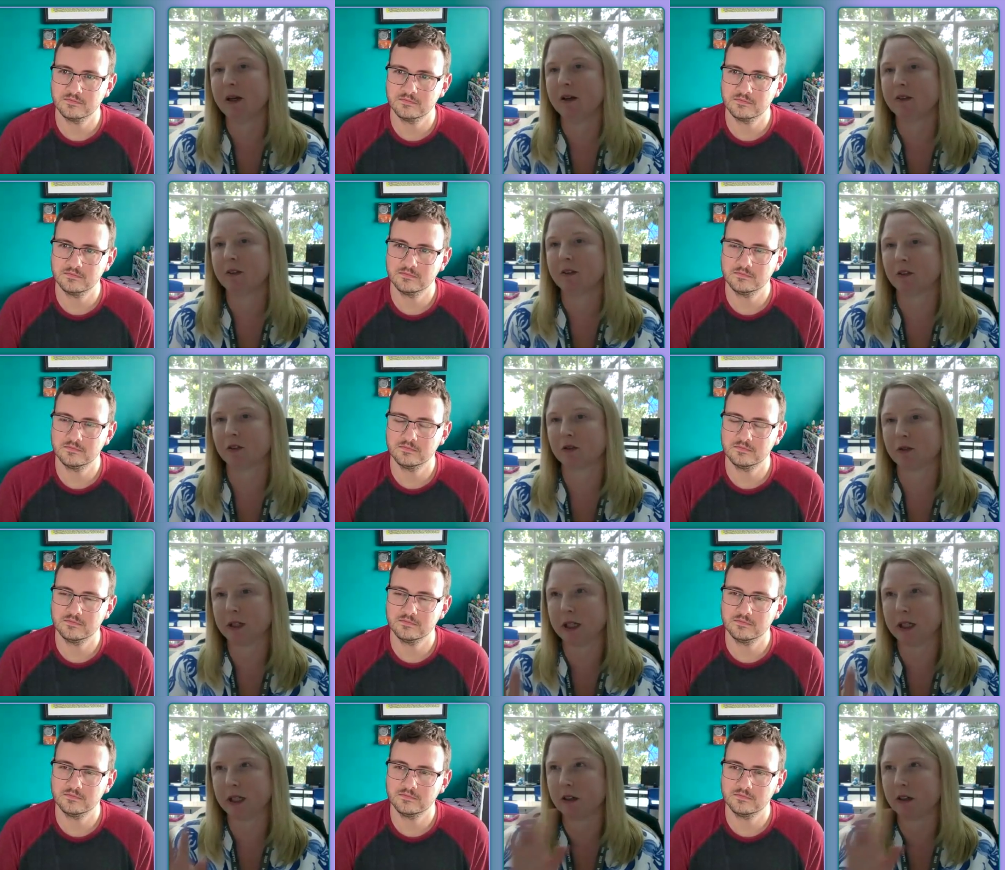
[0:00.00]
Speaker 1: the
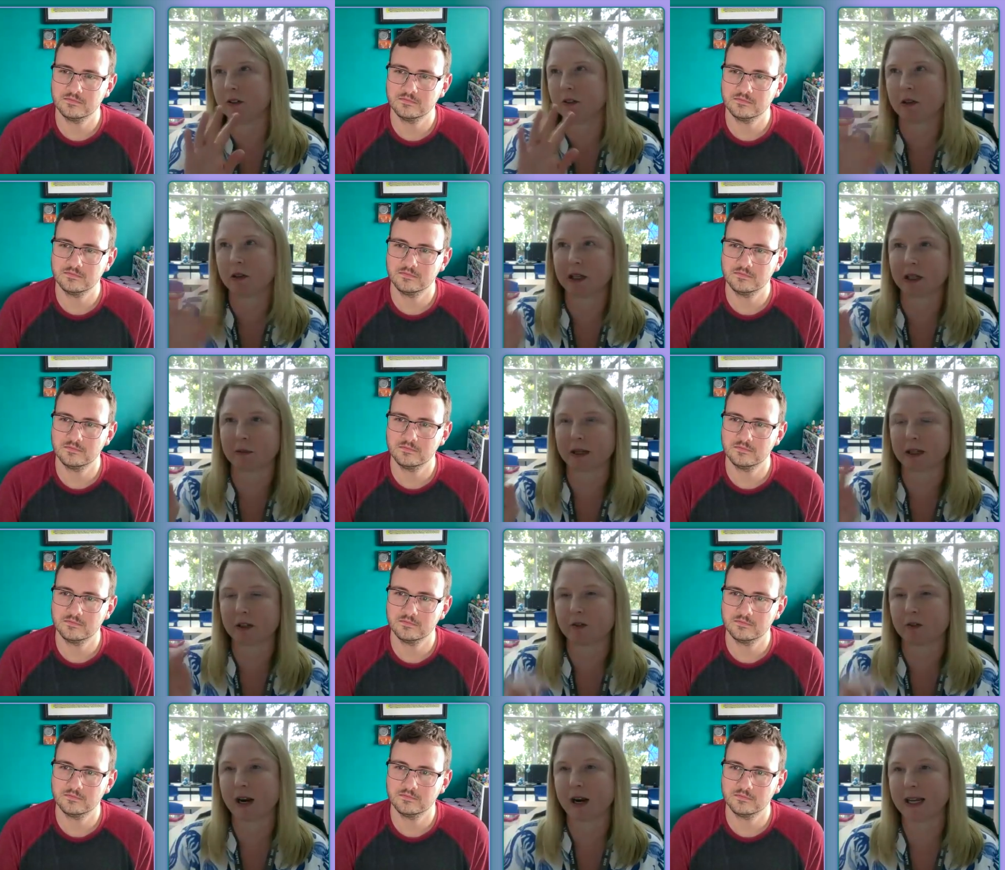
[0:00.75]
screen goes a little
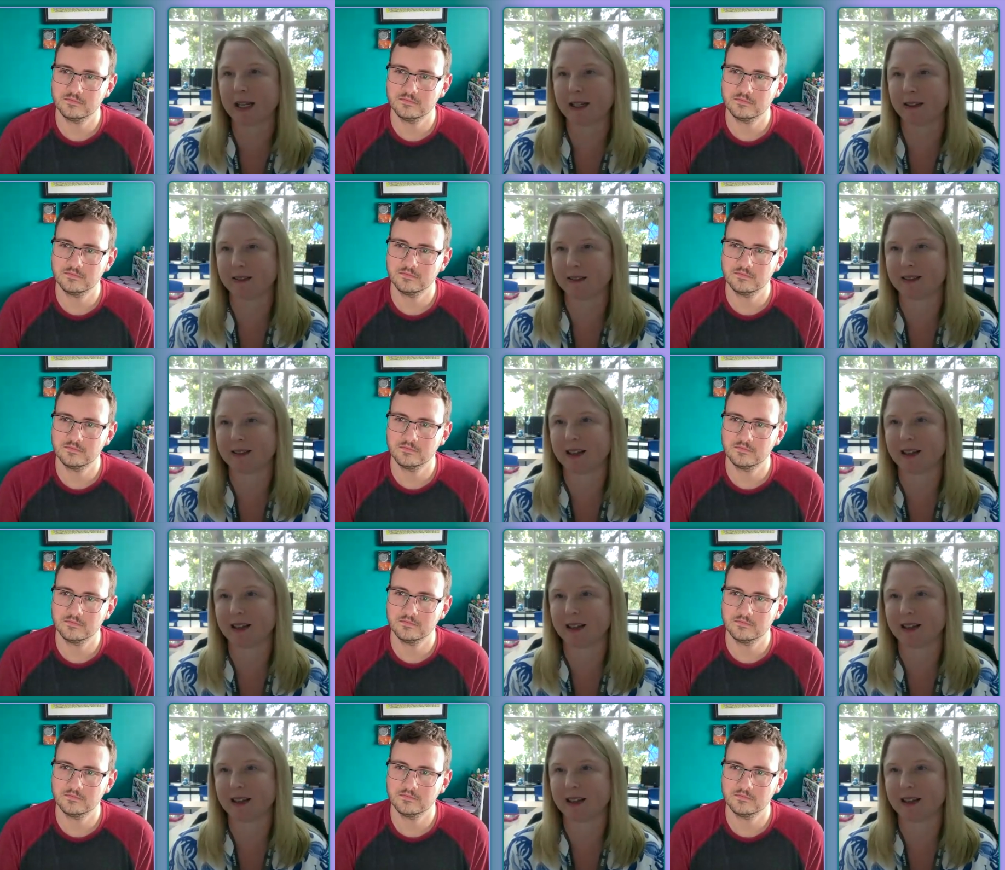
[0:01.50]
bit grey and says
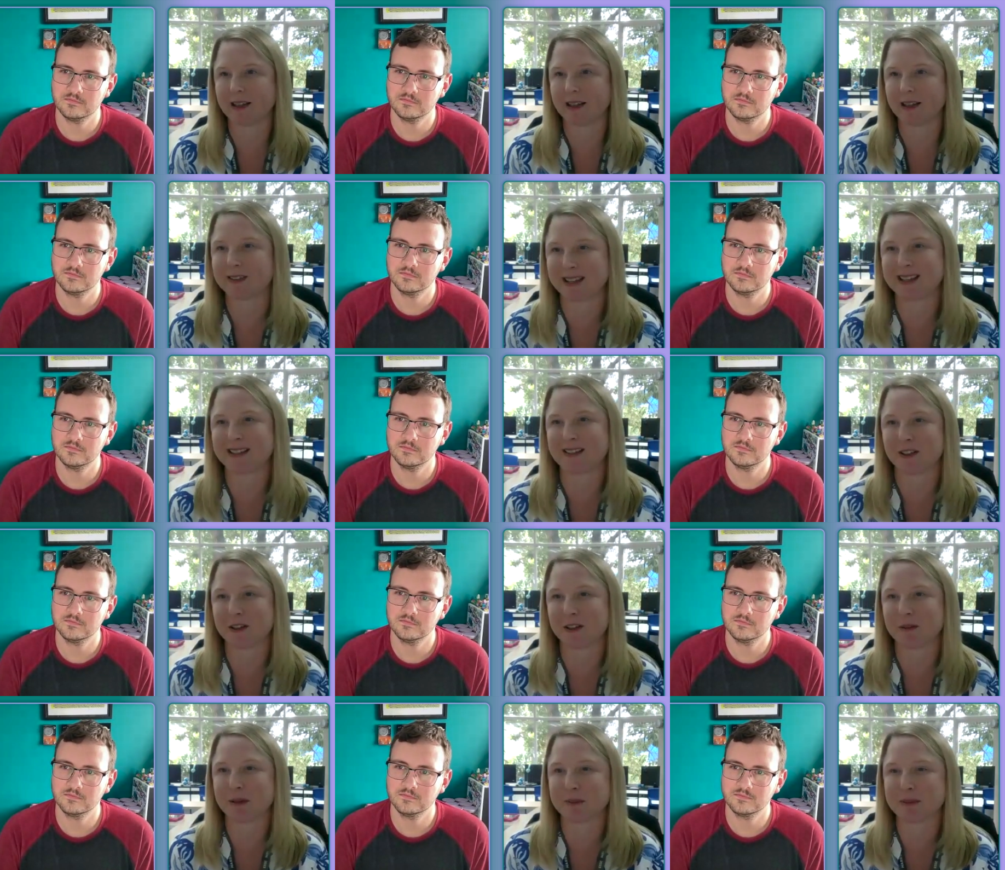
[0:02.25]
you've reached that
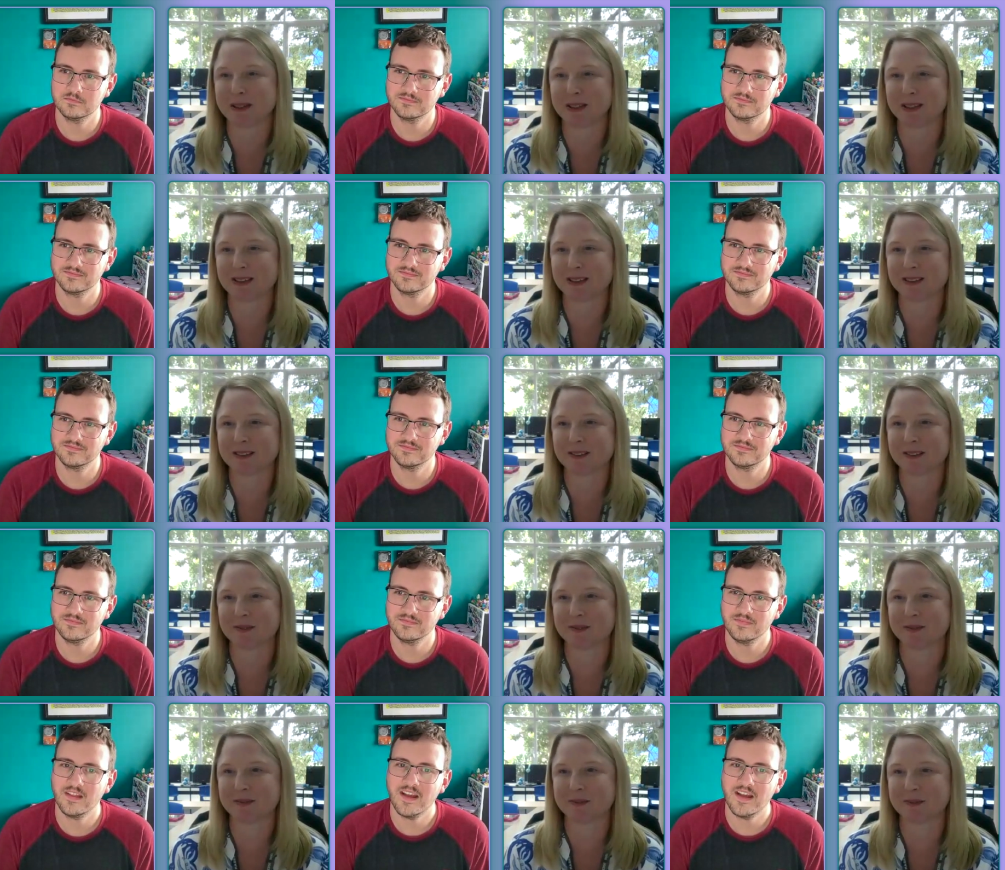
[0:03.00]
time limit.
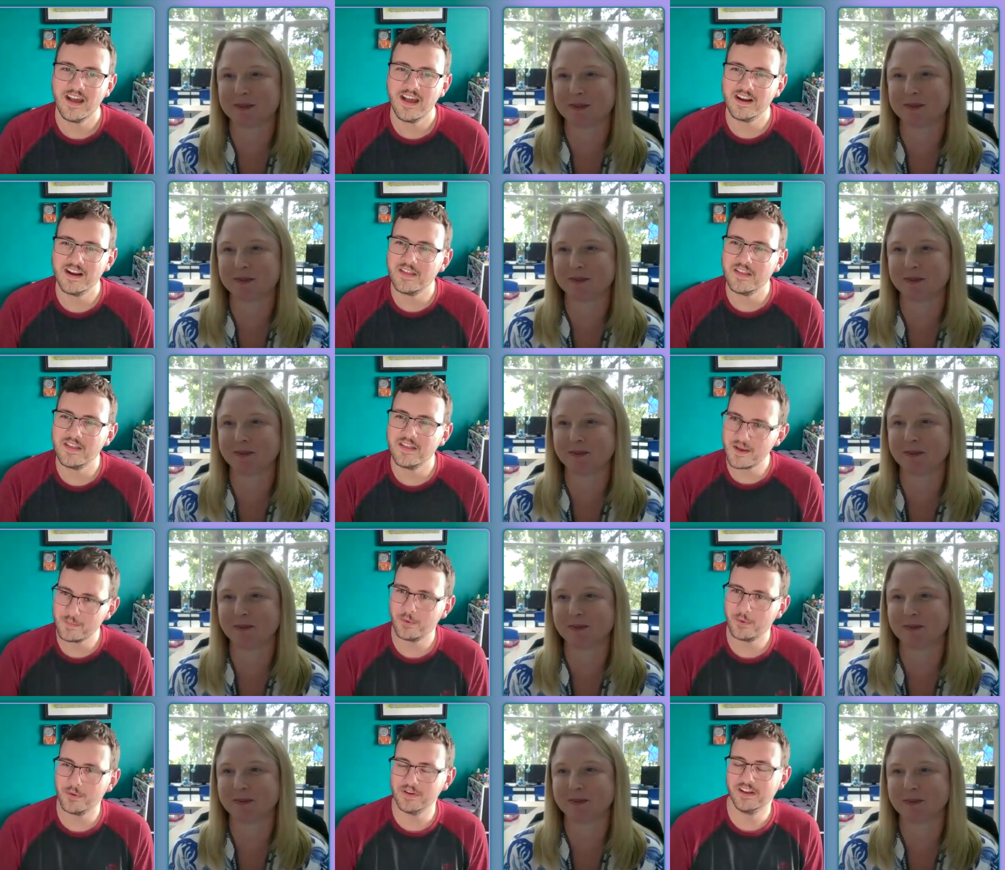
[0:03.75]
Speaker 2: And at
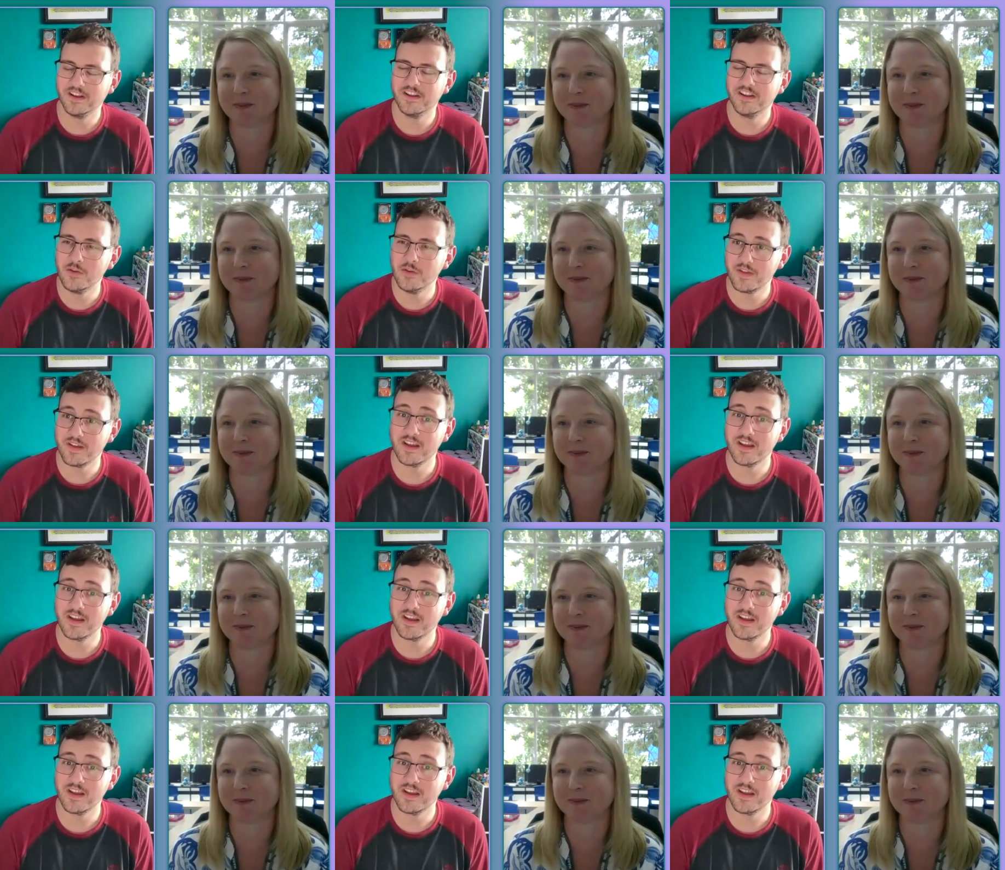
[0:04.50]
that point, can you